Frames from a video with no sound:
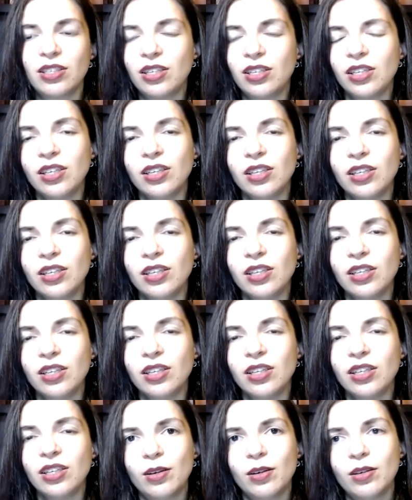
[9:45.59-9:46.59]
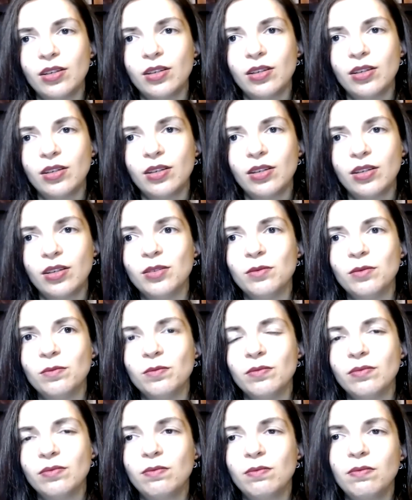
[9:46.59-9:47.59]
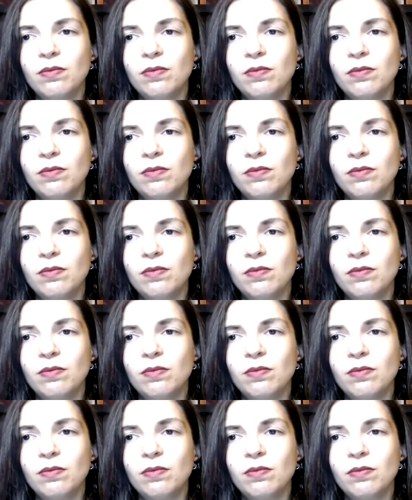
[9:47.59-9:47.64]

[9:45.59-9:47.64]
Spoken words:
a um,